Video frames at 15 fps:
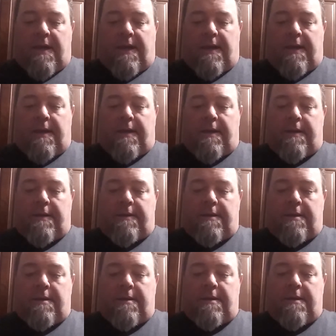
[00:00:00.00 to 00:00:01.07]

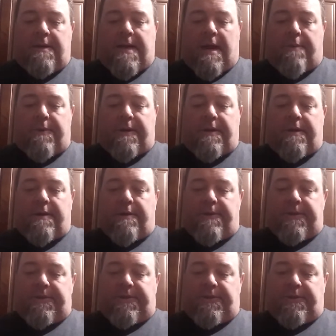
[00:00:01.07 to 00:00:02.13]
and now we're going to go
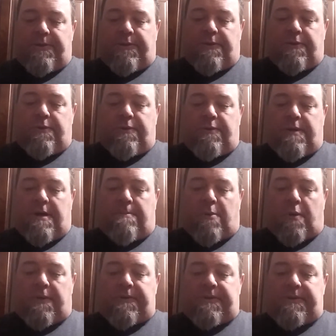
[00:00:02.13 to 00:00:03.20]
into a
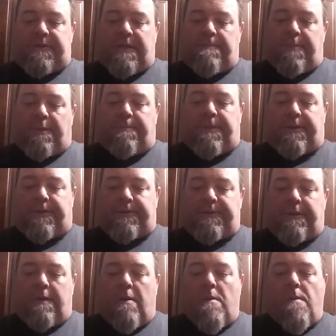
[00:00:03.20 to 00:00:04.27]
more simple
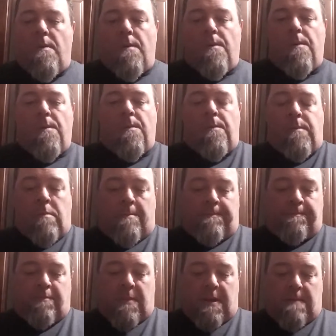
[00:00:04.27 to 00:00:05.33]
build,
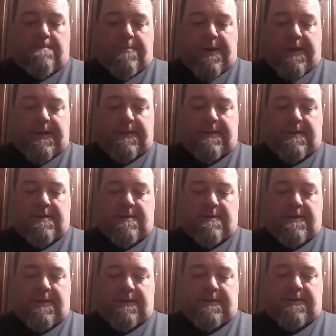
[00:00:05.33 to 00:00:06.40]
but
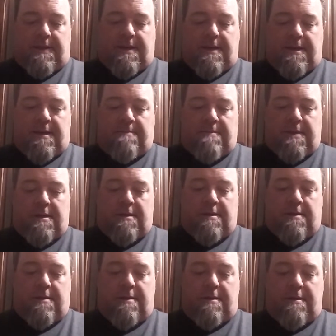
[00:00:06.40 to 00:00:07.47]
this time,
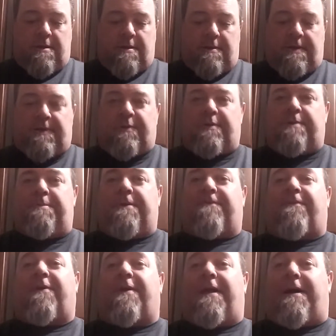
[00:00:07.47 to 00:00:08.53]
this one's
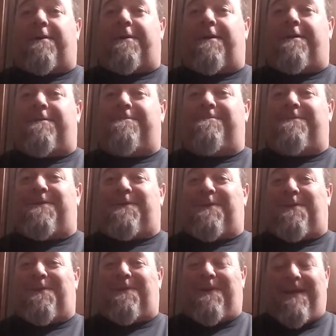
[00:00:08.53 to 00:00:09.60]
built for cloud.
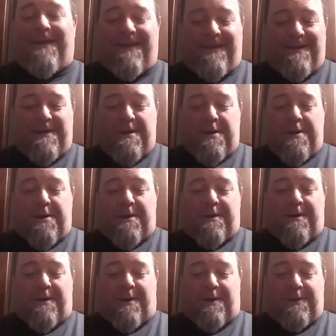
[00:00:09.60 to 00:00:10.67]
So,
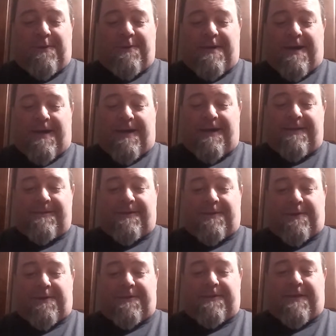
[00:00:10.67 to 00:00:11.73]
all you guys and
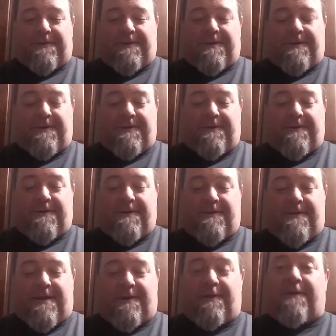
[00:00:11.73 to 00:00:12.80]
girls out there
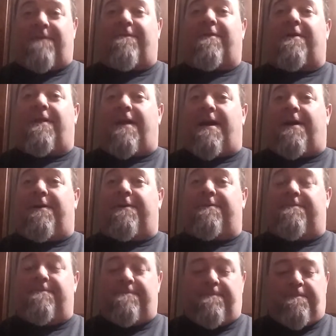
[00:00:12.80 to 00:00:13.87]
that are looking for cloud,